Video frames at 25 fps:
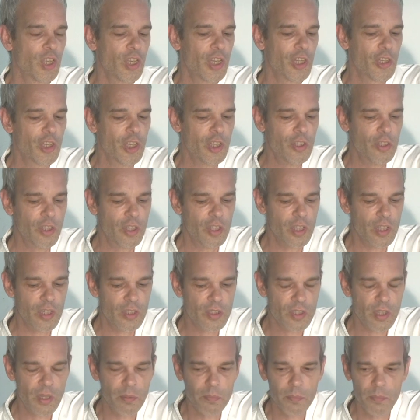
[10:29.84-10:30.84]
And then there are
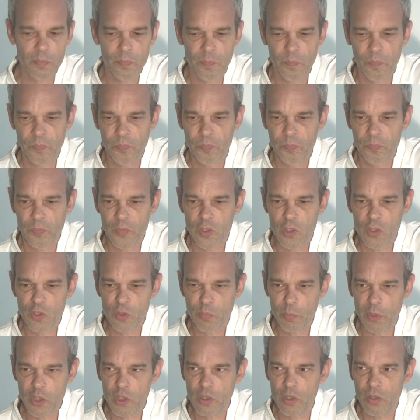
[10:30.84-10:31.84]
some
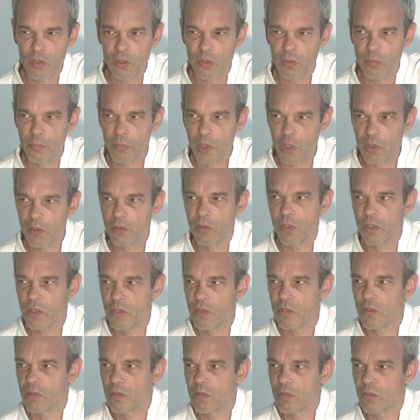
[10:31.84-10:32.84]
special
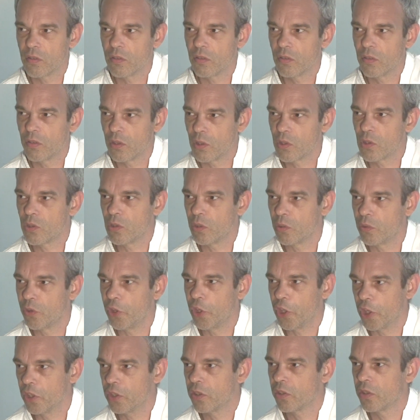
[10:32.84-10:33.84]
mantras also
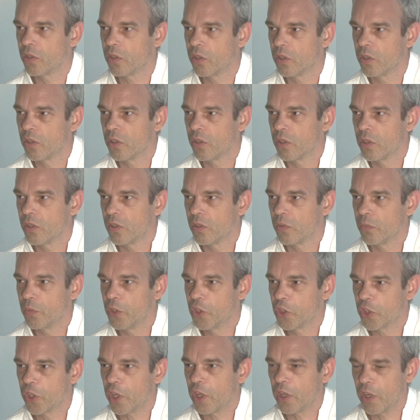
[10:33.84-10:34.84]
there
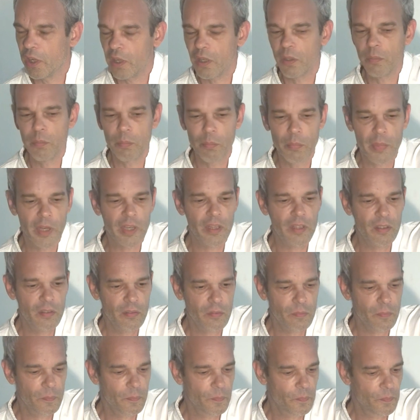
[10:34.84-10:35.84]
which can help mind.
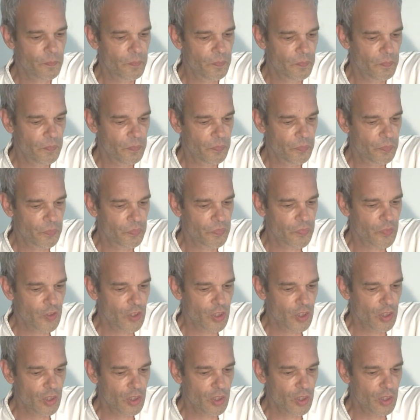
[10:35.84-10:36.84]

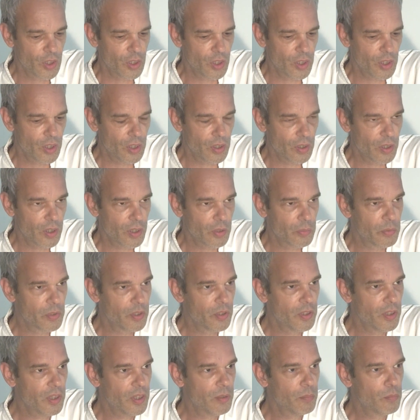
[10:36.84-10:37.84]
And I
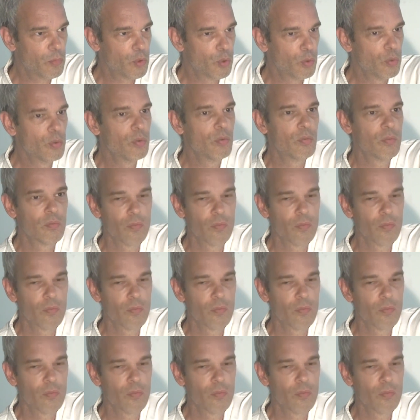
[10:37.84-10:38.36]
will name two.